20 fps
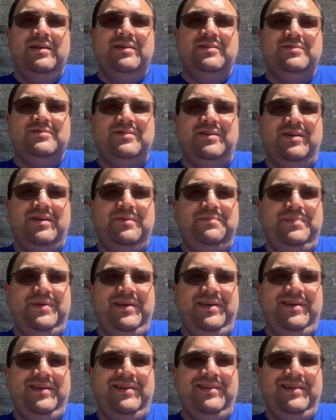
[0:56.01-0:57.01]
so I'd
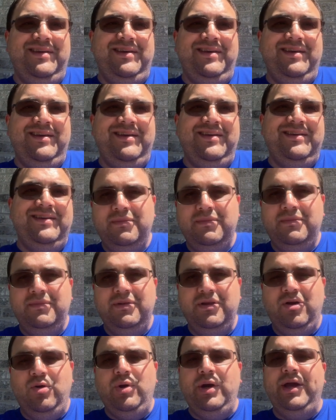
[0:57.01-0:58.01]
be the
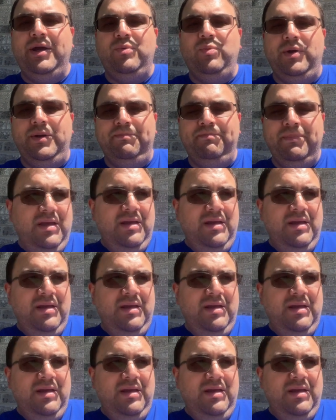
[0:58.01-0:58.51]
quiet one.